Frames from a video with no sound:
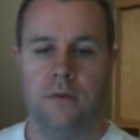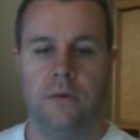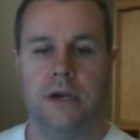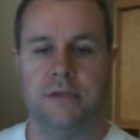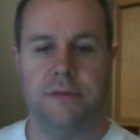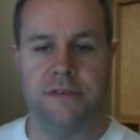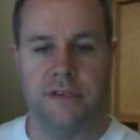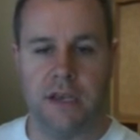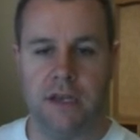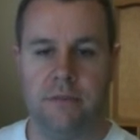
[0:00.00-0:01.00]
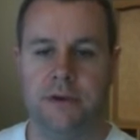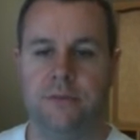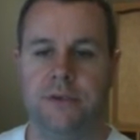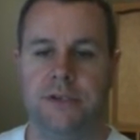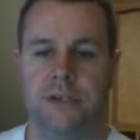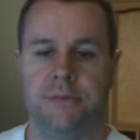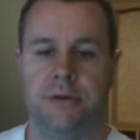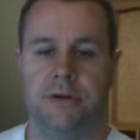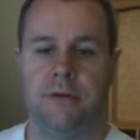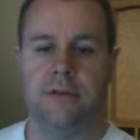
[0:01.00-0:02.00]
Whereas with the second image, we just
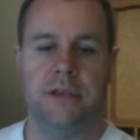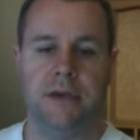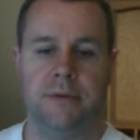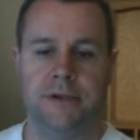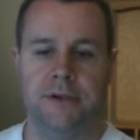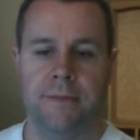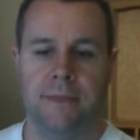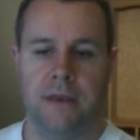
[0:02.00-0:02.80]
put it around the image,